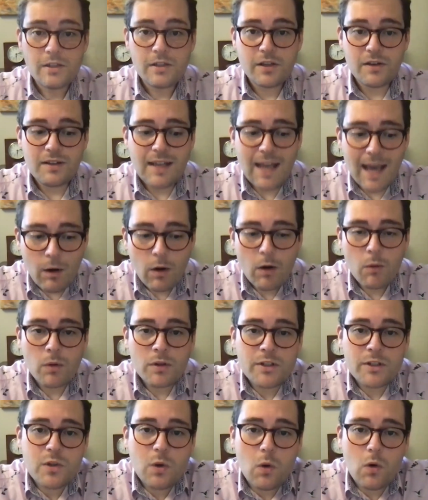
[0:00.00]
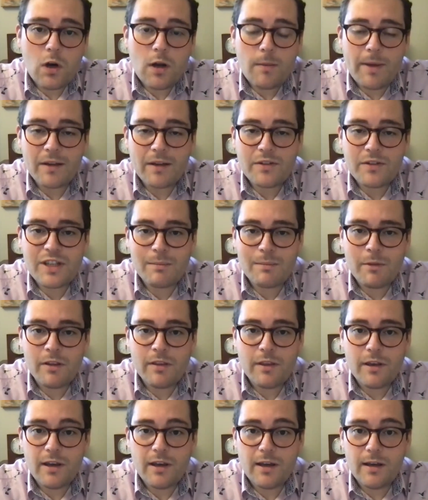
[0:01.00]
But now I want to talk about some of
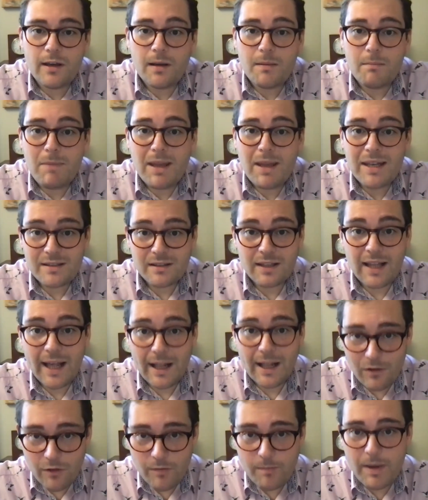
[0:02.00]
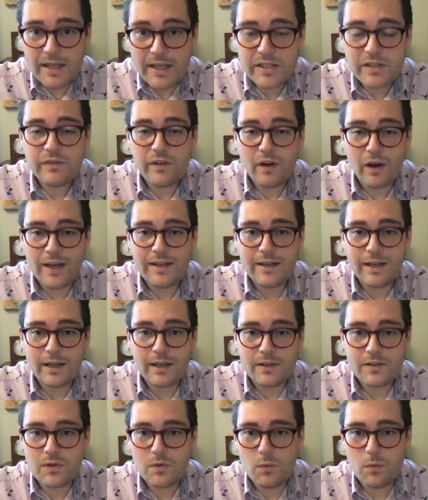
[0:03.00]
the mental health-based
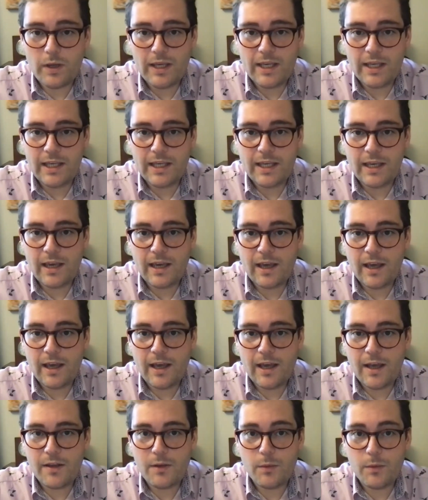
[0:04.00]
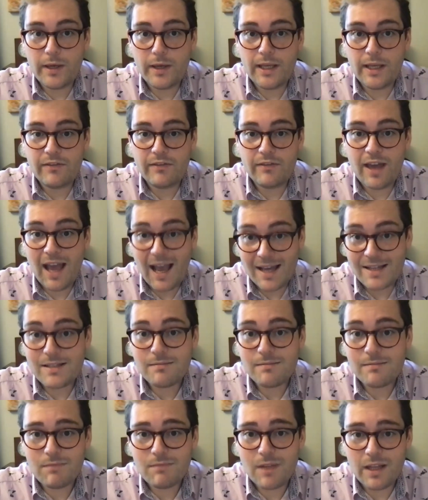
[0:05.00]
findings that we've had
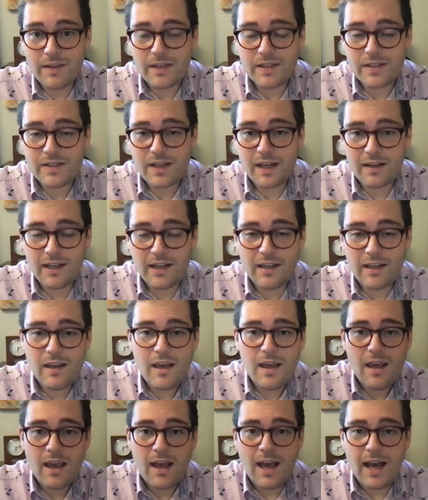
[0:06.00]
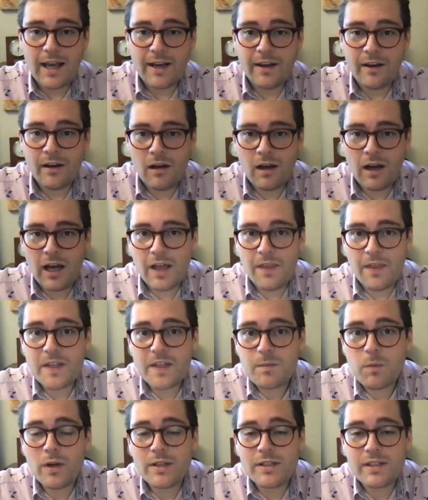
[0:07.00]
in this study. And at
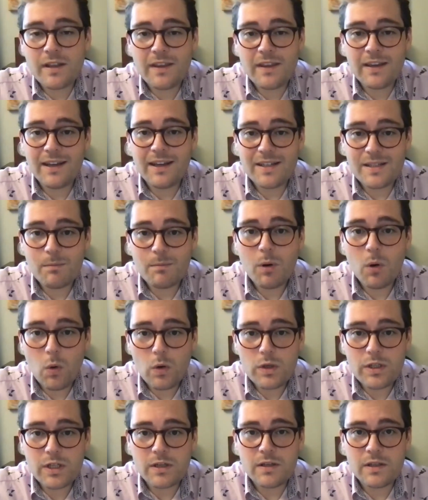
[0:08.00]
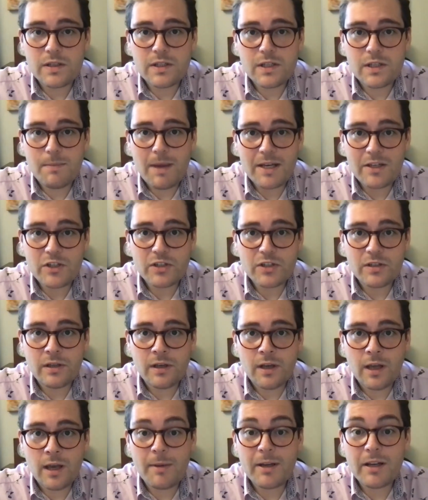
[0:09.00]
this point, I think it is important to
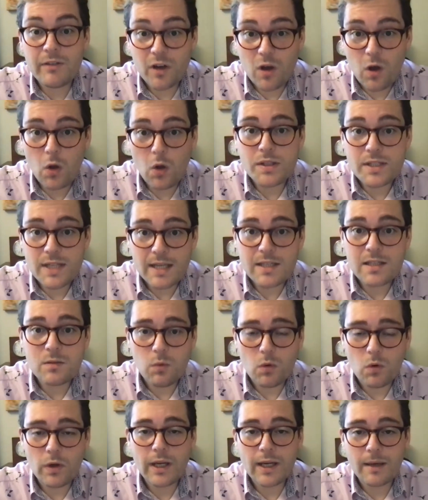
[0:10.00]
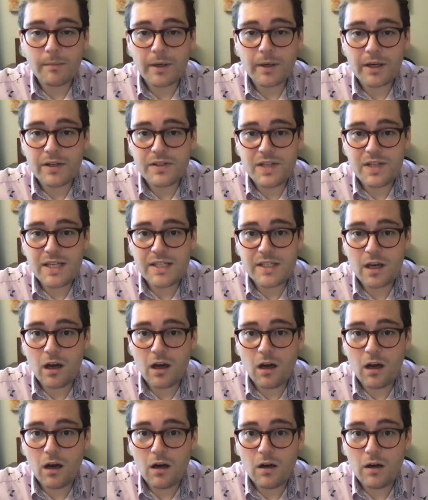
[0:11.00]
mention a bit of a content warning, because these
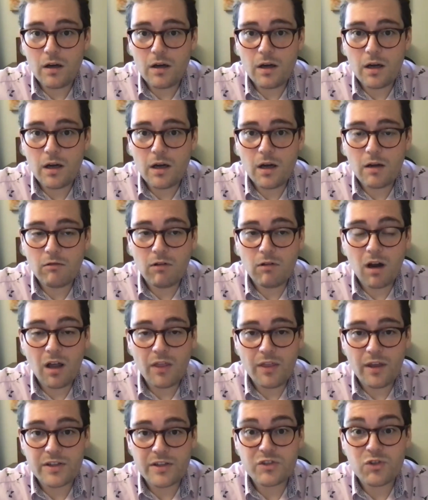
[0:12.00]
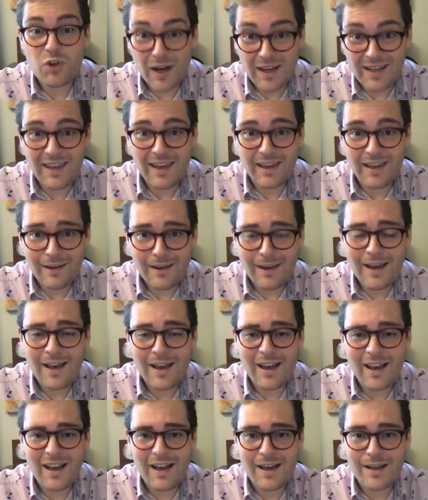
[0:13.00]
are rather striking
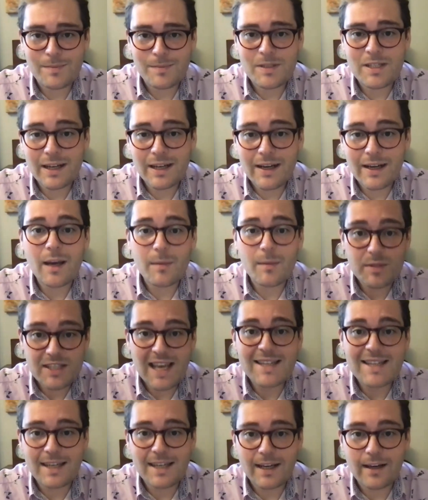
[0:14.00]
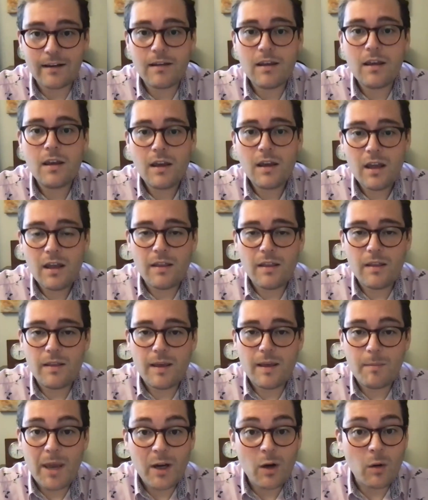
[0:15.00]
and particularly upsetting.
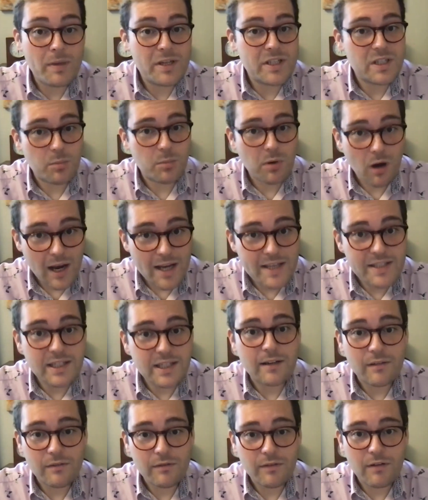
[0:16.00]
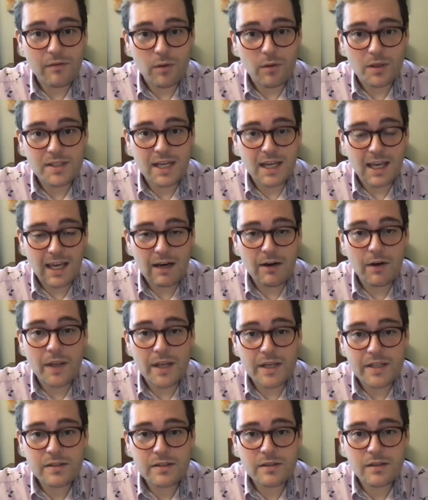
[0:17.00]
They may not be surprising for everyone to hear, and
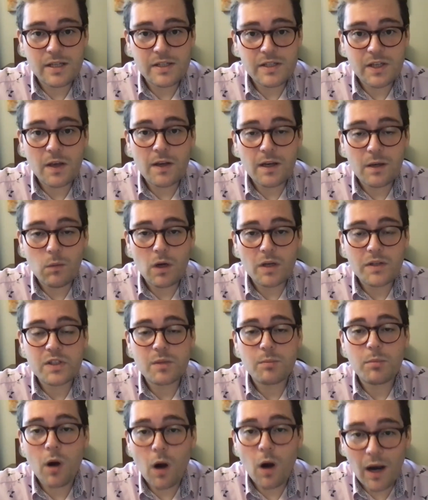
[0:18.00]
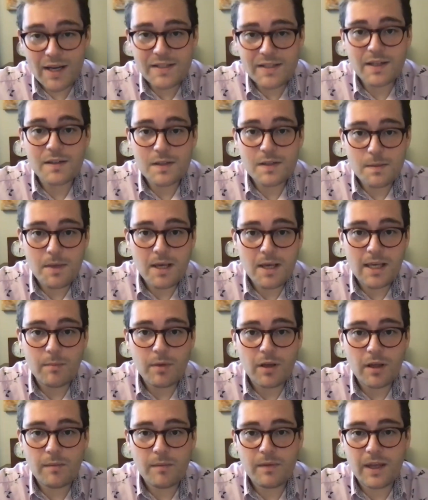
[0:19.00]
they certainly weren't surprising to me,
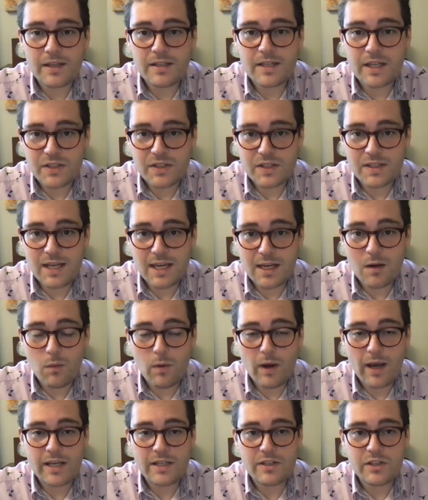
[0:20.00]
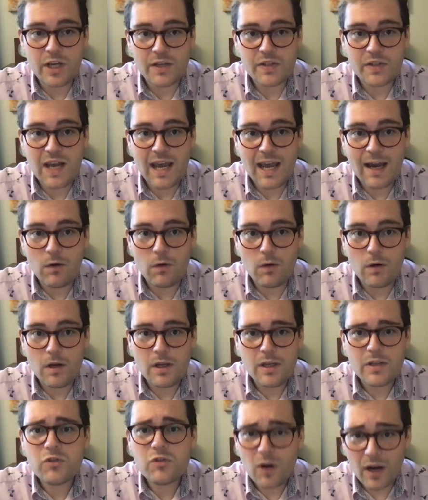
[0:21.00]
but that doesn't take away just how
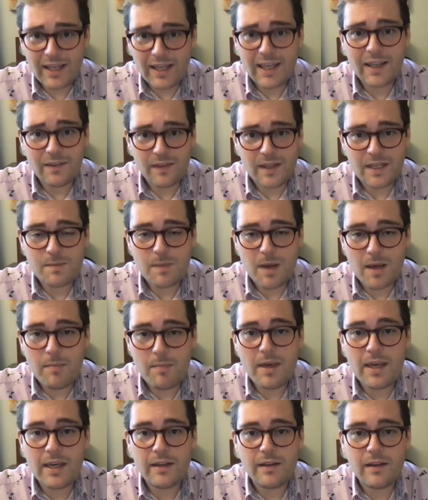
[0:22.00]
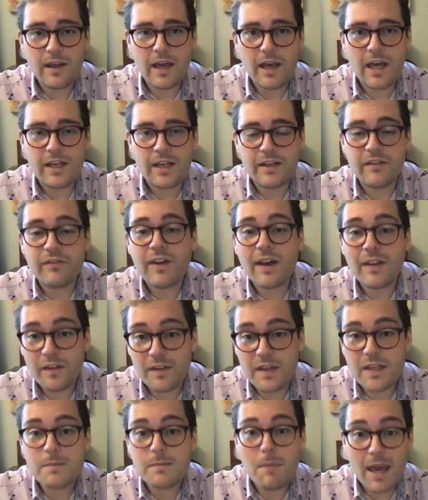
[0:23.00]
striking these may be and the fact
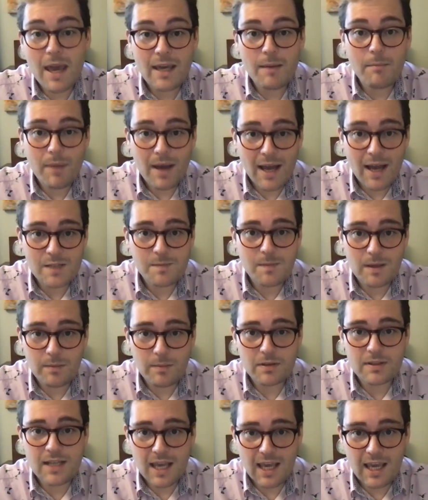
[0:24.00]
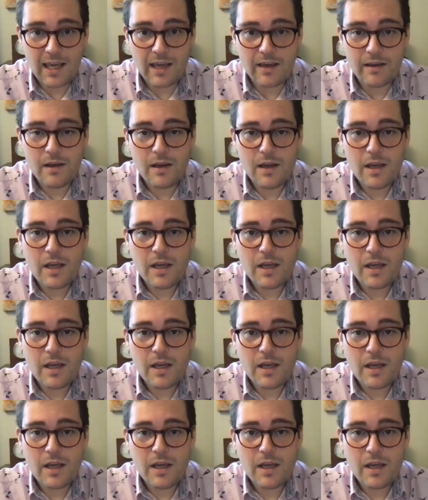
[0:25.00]
that these may impact people to hear.